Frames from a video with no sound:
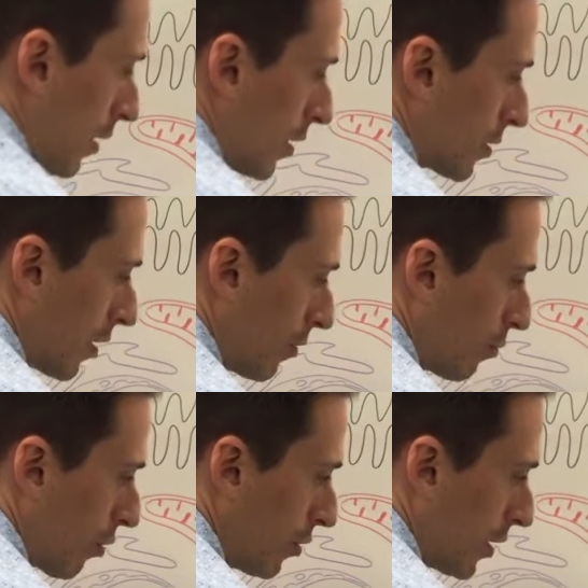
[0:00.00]
So
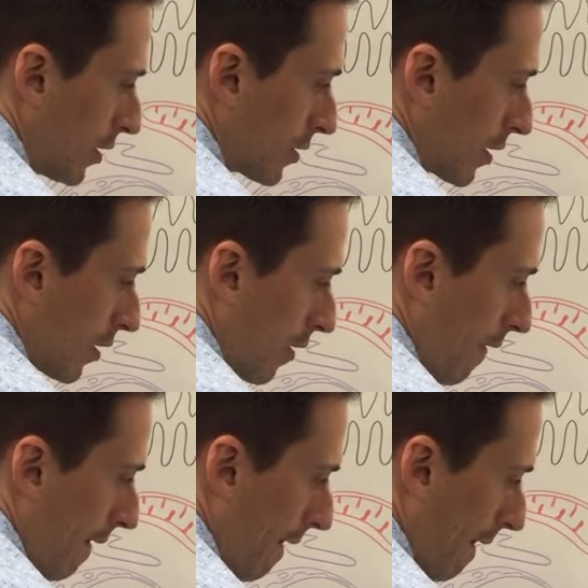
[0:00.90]
proteins that
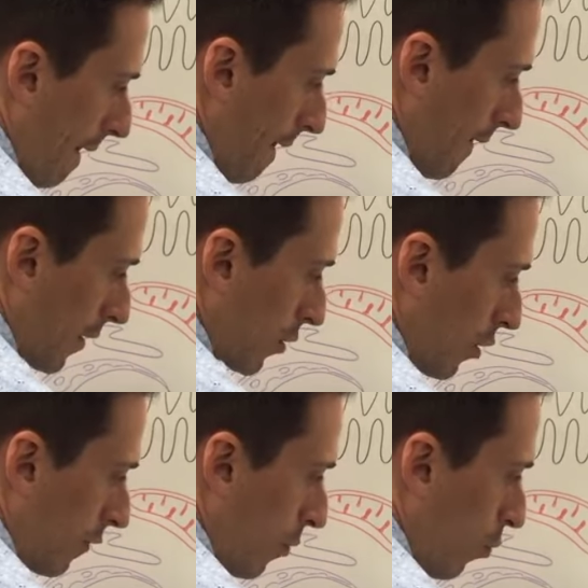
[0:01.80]

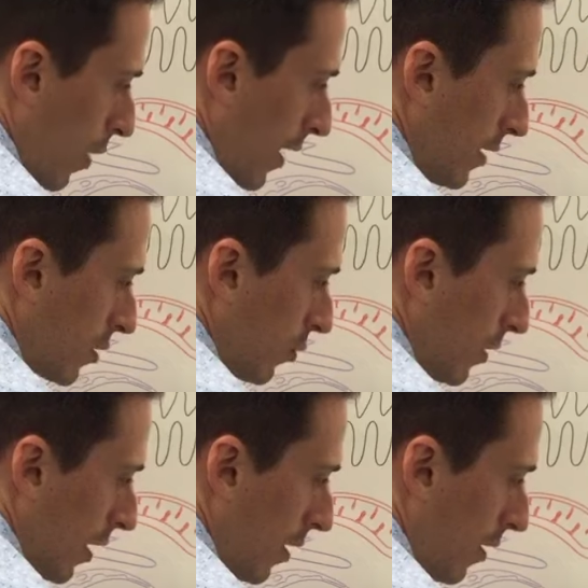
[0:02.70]
go from one end to
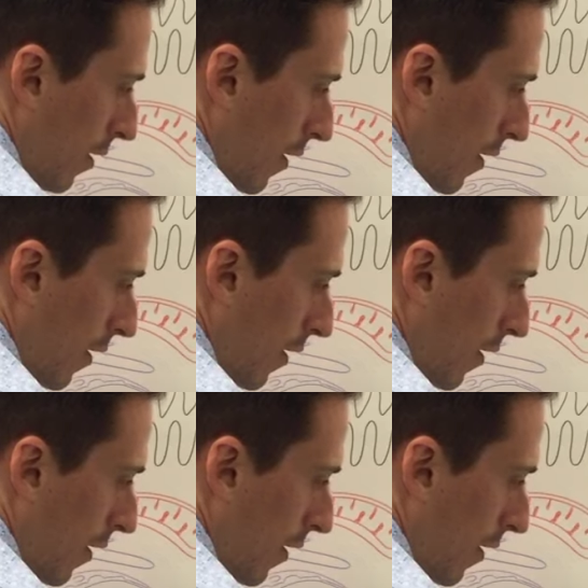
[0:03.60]
another